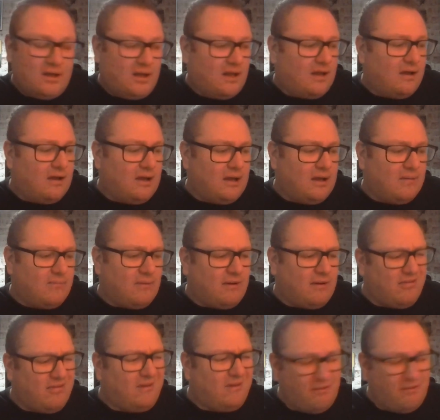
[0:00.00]
I
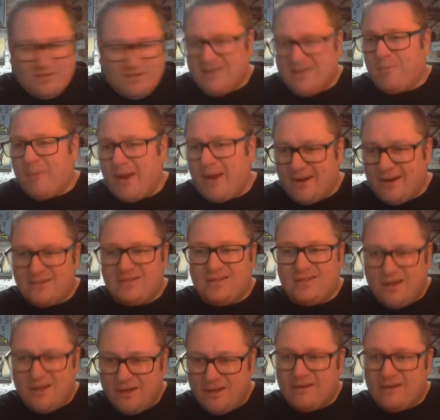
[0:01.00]
think obviously you make
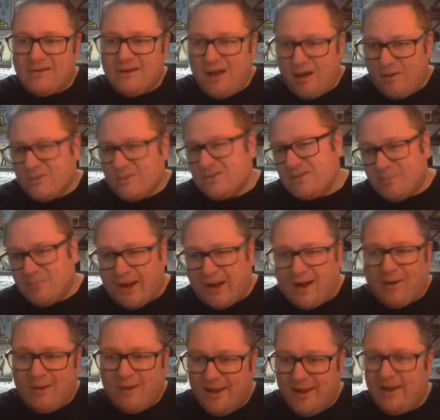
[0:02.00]
certain notes
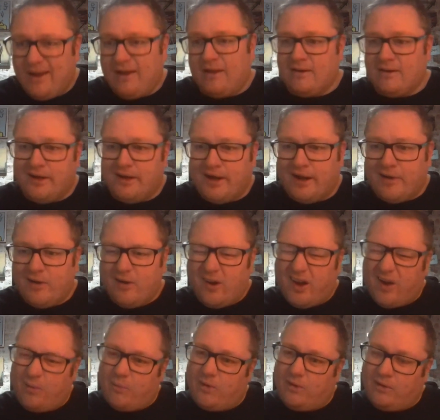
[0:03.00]
about it, and you'll go,
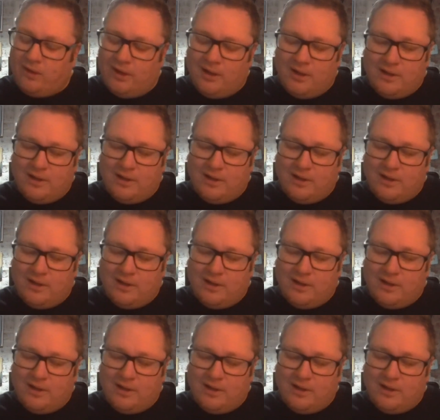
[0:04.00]
well,